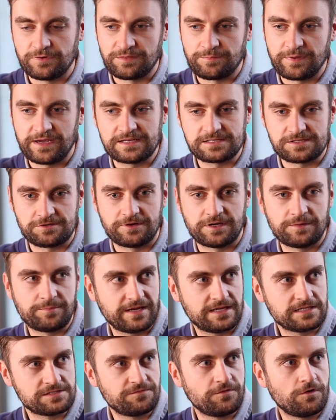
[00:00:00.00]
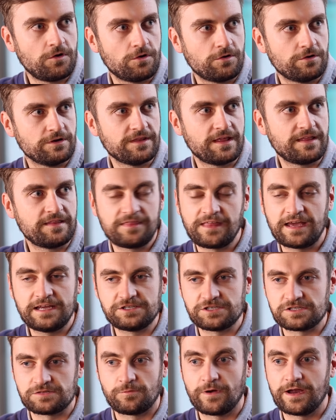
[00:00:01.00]
with PS3 to PS4, and that
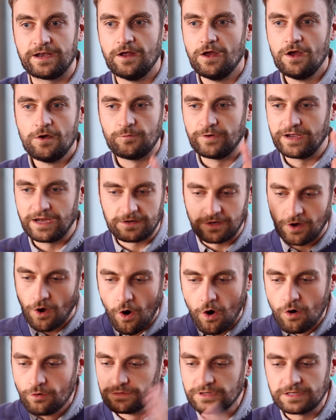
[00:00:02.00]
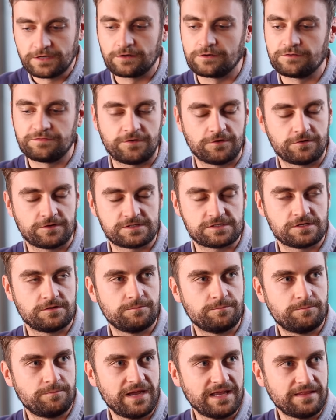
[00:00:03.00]
they just went, we are only going to focus
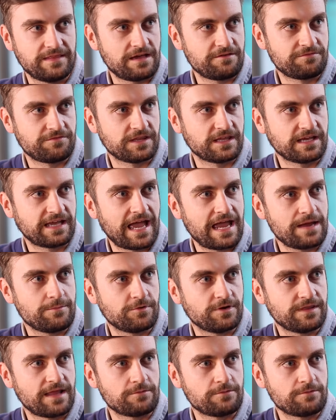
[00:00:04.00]
on being there for the gamer.